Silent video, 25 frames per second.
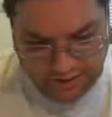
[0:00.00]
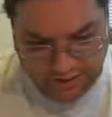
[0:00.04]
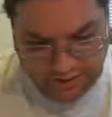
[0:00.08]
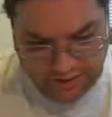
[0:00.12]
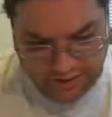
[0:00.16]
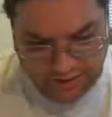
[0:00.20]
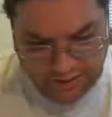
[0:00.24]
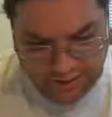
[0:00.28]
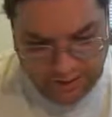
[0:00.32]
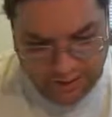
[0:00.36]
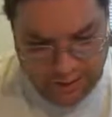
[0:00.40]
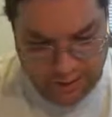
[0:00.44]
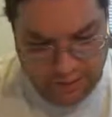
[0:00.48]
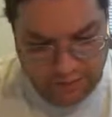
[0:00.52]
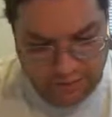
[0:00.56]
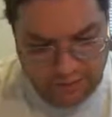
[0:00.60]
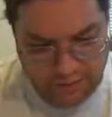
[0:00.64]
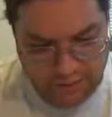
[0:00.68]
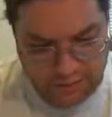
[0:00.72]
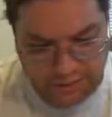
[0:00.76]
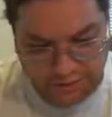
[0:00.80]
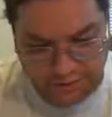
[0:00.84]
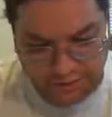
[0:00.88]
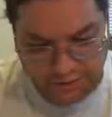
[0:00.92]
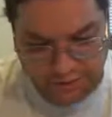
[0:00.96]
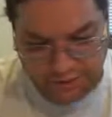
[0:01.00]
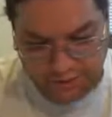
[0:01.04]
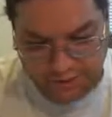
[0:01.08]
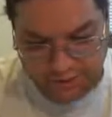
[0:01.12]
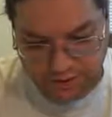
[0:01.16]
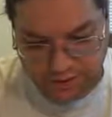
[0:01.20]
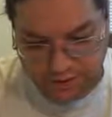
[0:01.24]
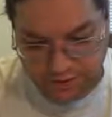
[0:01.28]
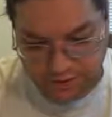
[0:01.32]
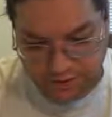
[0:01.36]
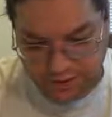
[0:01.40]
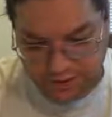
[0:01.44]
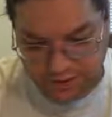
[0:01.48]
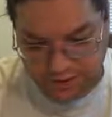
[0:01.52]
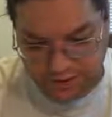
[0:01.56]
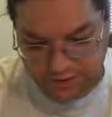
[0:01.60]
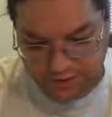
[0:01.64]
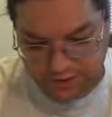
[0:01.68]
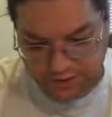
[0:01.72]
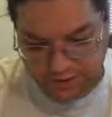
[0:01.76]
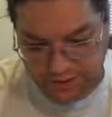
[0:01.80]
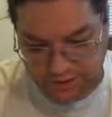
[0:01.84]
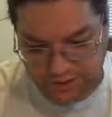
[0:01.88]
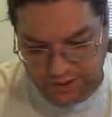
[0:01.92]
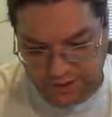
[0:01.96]
Uh, higher resolution recordings
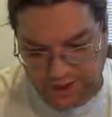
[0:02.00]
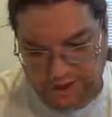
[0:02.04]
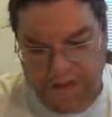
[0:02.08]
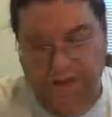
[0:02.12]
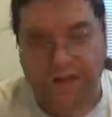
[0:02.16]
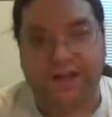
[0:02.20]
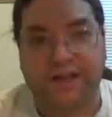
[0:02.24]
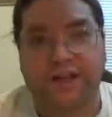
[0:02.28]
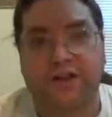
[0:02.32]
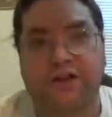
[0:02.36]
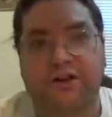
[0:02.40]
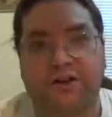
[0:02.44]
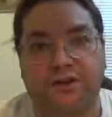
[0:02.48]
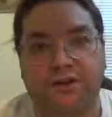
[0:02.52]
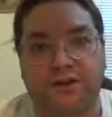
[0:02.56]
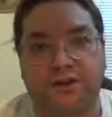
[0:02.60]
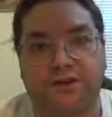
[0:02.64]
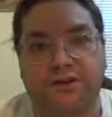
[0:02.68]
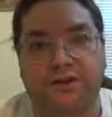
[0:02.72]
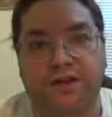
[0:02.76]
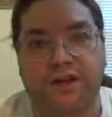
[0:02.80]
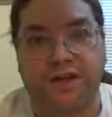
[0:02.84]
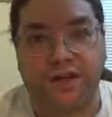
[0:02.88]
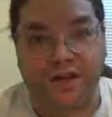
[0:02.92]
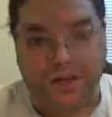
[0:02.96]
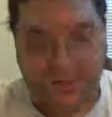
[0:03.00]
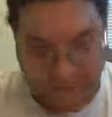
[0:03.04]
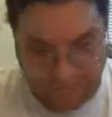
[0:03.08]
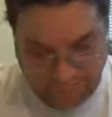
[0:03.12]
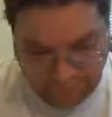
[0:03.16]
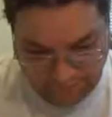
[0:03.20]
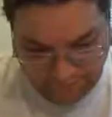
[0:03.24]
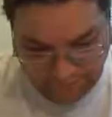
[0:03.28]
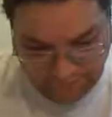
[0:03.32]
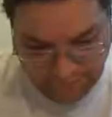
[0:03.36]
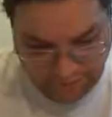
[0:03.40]
about 1,600 tracks.